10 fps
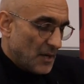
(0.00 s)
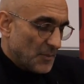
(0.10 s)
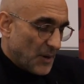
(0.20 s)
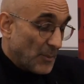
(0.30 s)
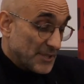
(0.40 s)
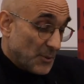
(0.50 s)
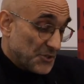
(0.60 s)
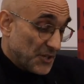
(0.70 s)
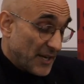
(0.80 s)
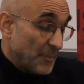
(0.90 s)
The problem was I was
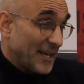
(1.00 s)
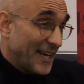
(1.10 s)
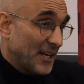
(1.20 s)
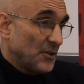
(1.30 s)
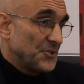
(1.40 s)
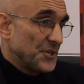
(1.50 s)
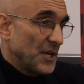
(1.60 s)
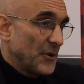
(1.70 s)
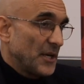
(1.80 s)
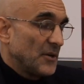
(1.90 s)
studying mechanical
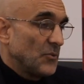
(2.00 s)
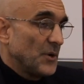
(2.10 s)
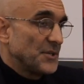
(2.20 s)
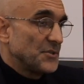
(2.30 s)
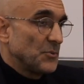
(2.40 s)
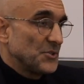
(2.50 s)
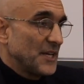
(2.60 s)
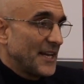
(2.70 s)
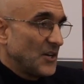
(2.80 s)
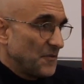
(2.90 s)
engineering, which was
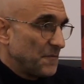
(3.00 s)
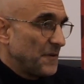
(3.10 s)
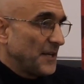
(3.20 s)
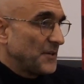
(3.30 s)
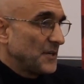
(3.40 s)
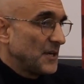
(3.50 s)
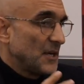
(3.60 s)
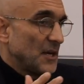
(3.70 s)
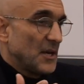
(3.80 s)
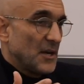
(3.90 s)
not a good fit
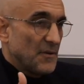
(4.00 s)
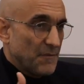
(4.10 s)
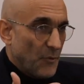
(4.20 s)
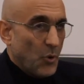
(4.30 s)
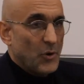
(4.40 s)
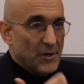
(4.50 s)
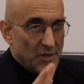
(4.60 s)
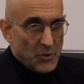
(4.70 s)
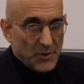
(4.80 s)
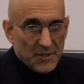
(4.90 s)
for
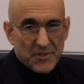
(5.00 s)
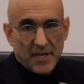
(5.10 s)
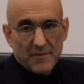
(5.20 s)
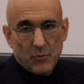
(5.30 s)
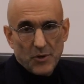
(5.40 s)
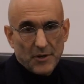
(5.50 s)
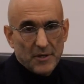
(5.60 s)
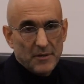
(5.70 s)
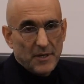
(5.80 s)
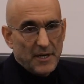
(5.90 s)
doing this kind of
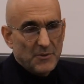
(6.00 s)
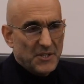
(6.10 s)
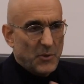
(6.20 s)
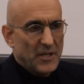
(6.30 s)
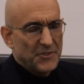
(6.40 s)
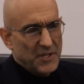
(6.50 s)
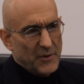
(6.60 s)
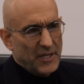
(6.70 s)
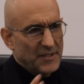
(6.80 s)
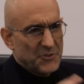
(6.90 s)
work. You know, I was like, well,
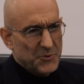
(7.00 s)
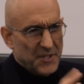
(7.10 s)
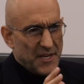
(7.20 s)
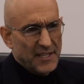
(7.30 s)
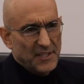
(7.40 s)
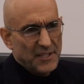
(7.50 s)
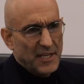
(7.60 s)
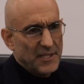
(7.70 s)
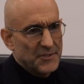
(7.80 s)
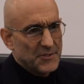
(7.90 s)
engineering, and this was in the
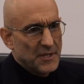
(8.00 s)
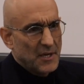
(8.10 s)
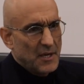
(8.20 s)
1980s.